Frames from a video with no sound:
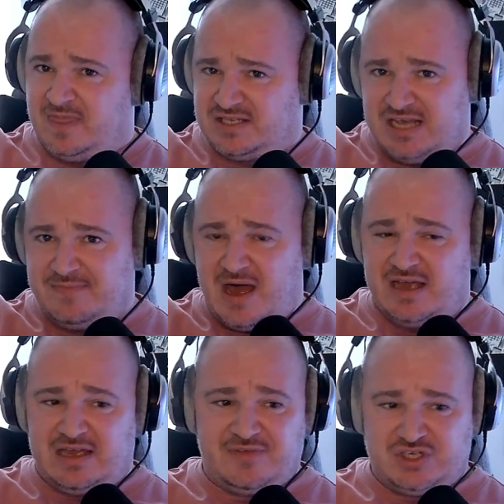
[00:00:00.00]
The team that
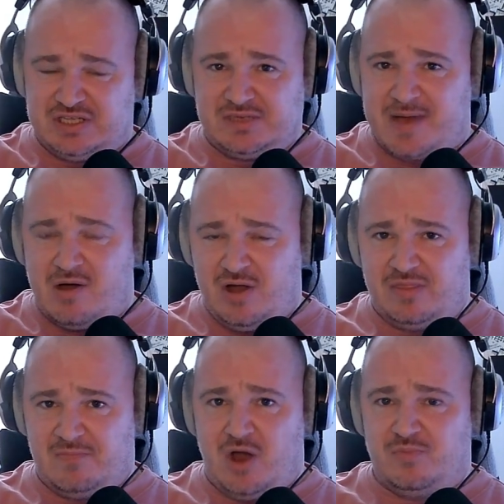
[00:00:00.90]
I give a shit about at
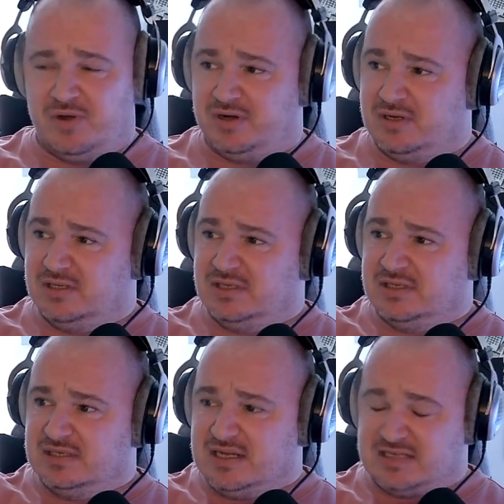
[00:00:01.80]
the moment
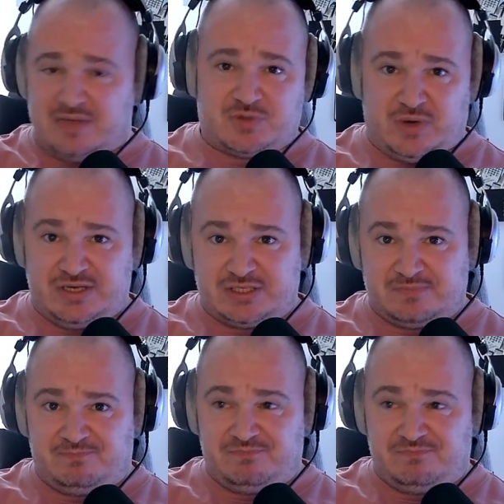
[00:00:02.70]
is Ipswich.